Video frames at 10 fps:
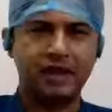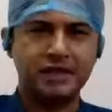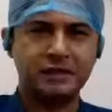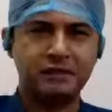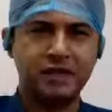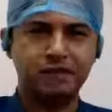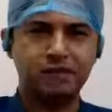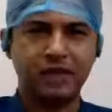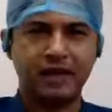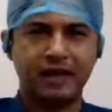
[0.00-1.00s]
Have a great
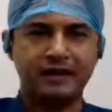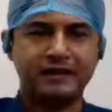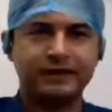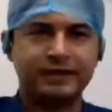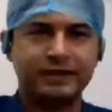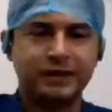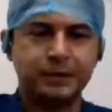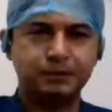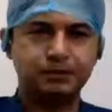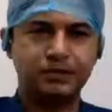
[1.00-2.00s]
evening. And
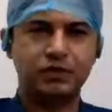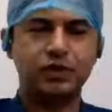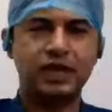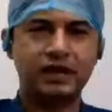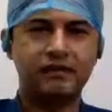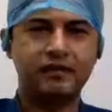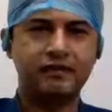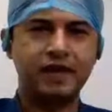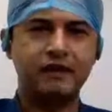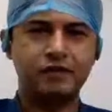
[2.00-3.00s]

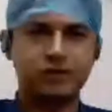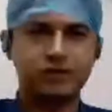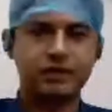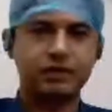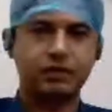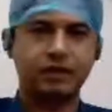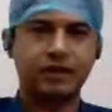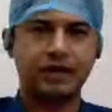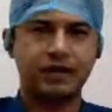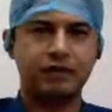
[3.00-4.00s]
today we have chosen a
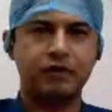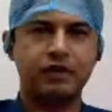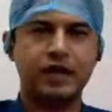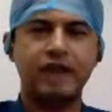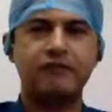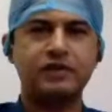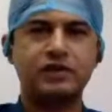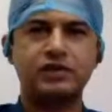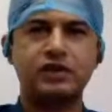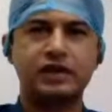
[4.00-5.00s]
topic for the live
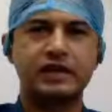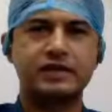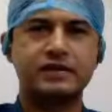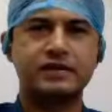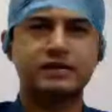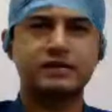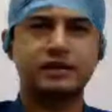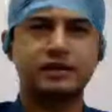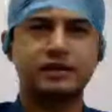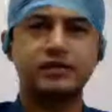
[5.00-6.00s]
discussion as
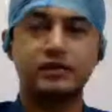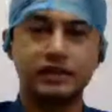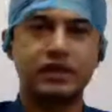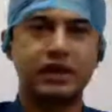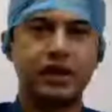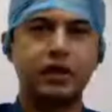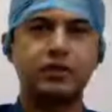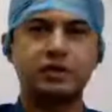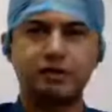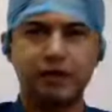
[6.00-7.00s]
surgical
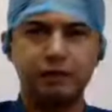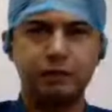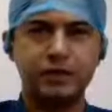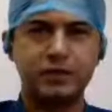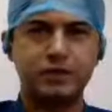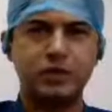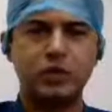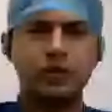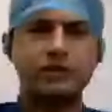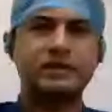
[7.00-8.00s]
aortic valve replacement
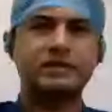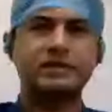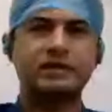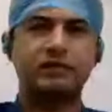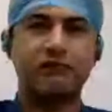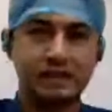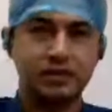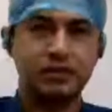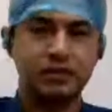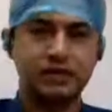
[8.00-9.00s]
versus a
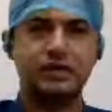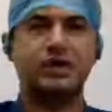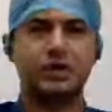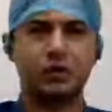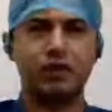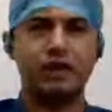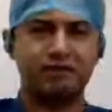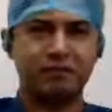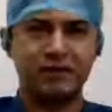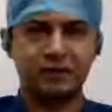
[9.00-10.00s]
transcutaneous aortic valve
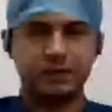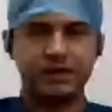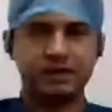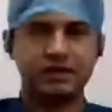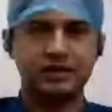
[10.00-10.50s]
replacement.